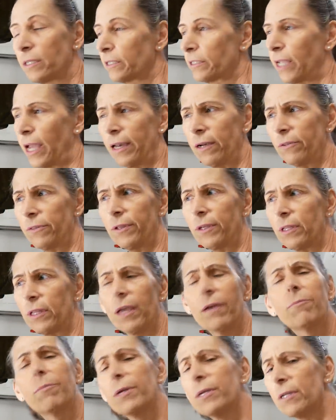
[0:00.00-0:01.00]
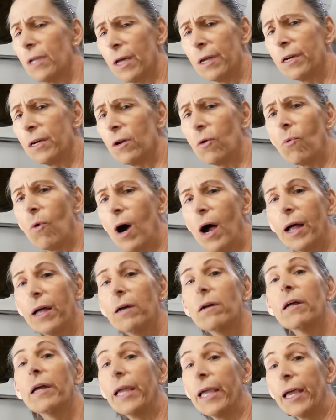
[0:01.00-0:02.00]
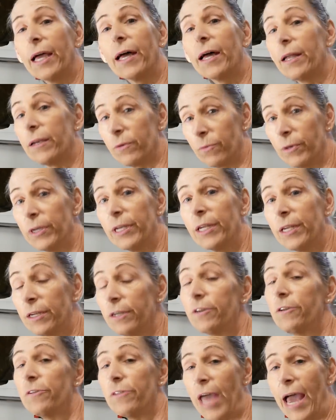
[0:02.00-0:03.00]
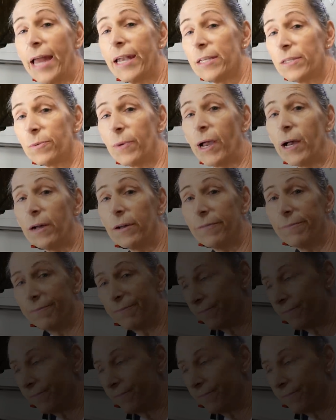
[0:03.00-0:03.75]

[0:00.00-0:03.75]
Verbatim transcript: because I don't think they've been done in a while and we need to do that as well.